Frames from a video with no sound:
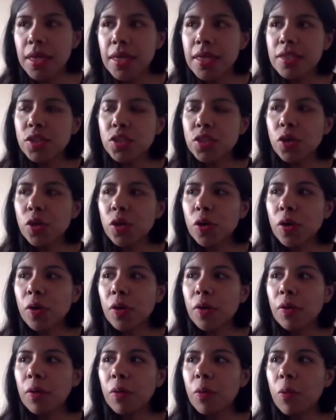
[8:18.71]
So
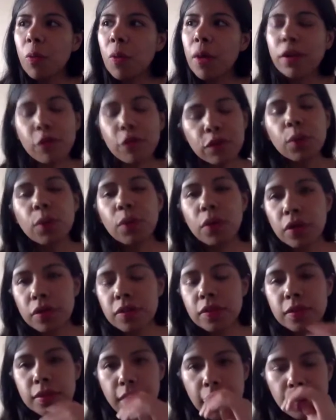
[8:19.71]
one of the
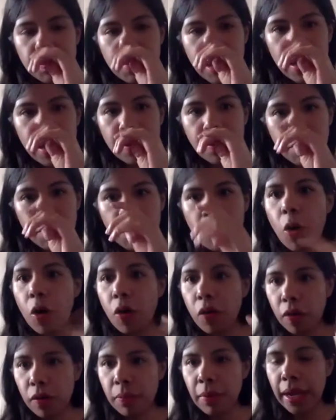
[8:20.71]
words that
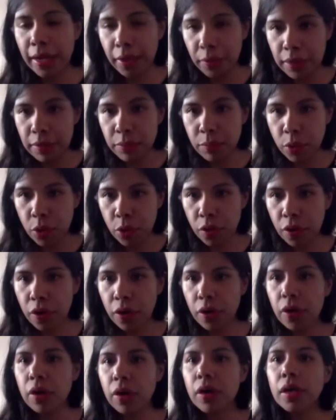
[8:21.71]
my
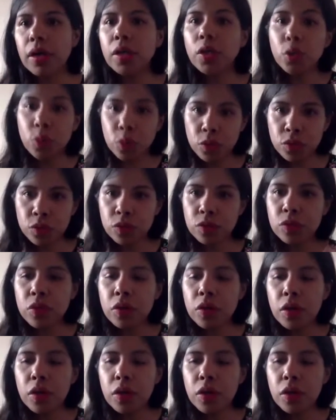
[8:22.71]
grandmother used